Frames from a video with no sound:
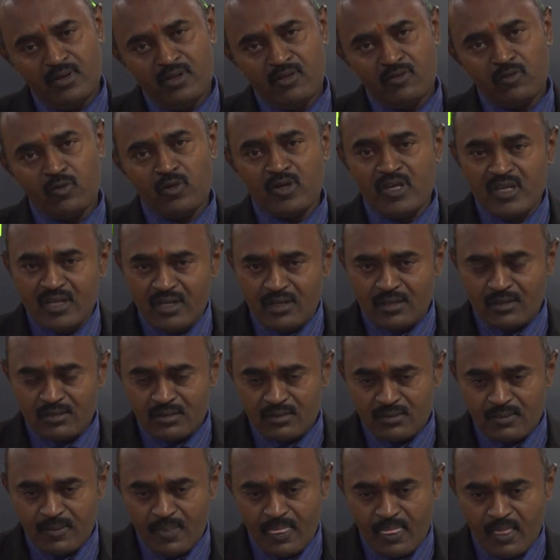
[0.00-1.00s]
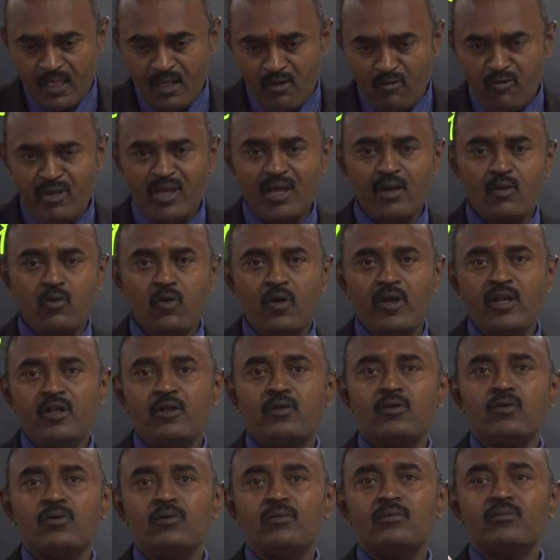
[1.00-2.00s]
So here we are going
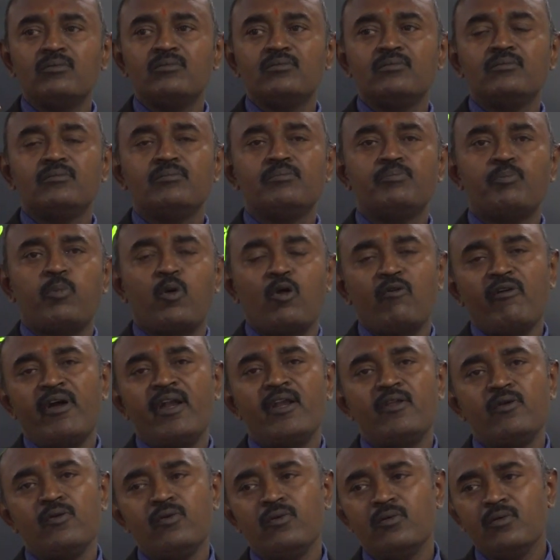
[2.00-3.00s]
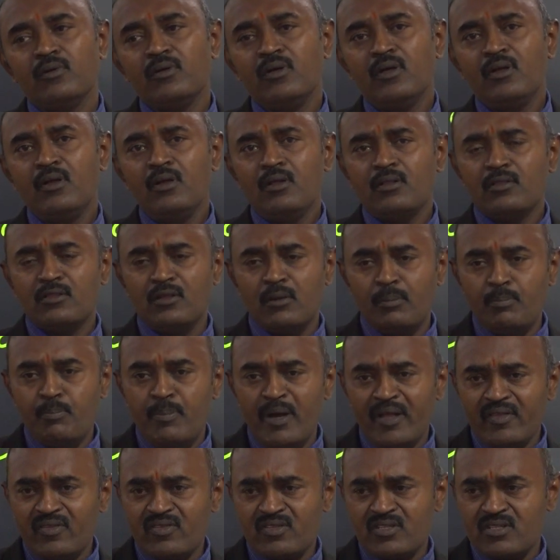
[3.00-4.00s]
to provide you the
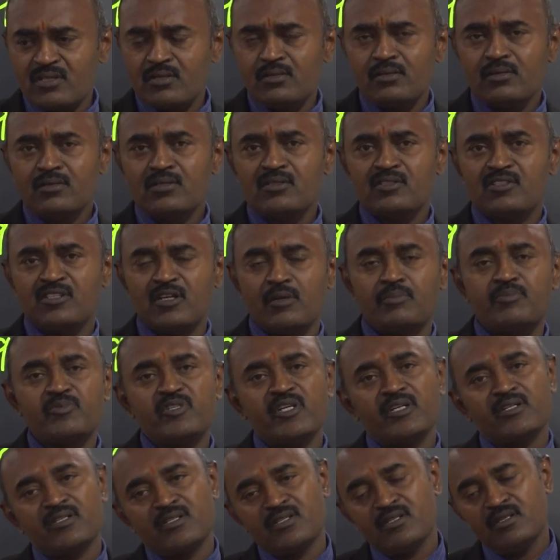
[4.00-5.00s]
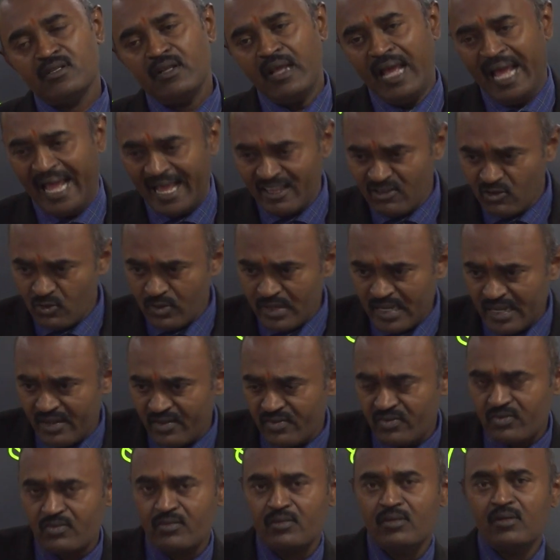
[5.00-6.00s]
best subject as well
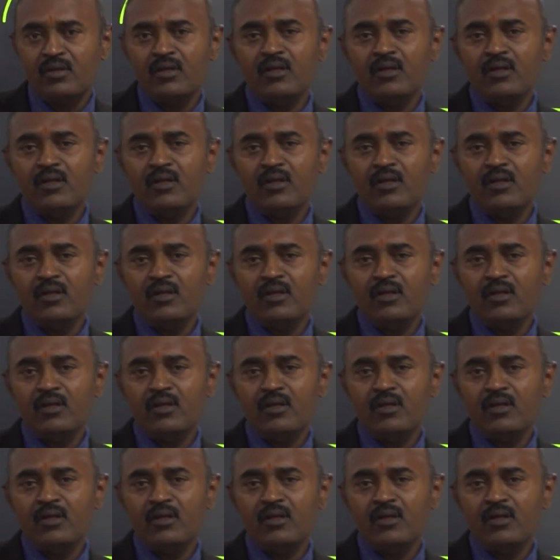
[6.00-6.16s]
as